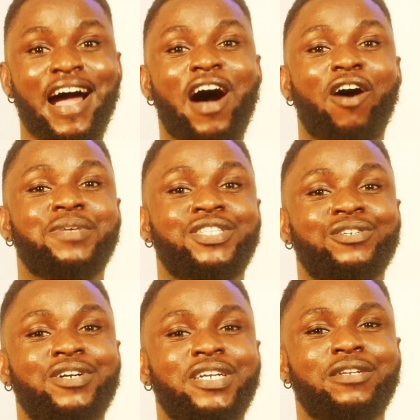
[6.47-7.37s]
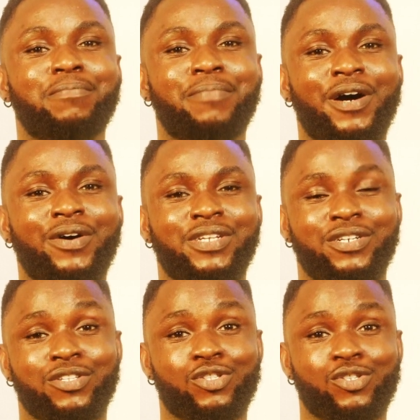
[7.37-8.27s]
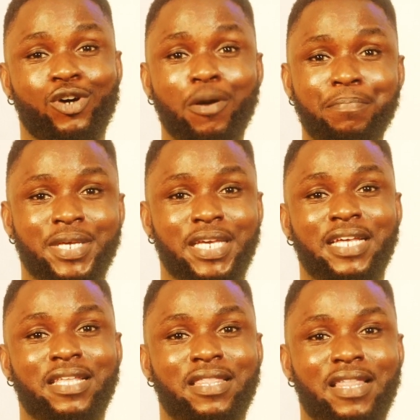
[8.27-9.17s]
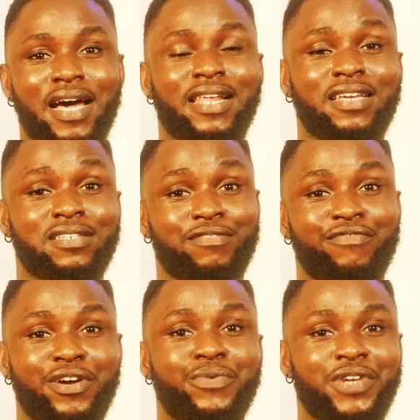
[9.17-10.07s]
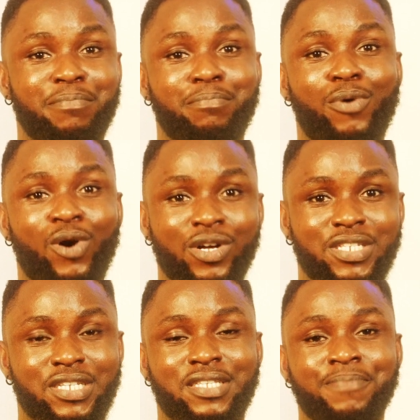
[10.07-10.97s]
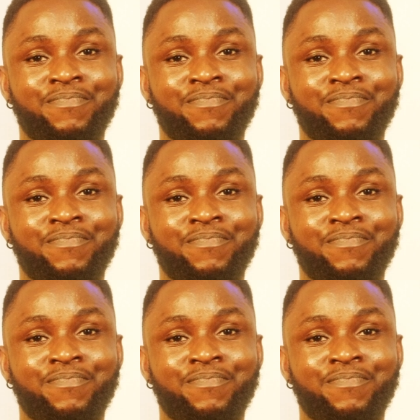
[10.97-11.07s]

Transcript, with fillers: I'll be talking about a topic that is very important,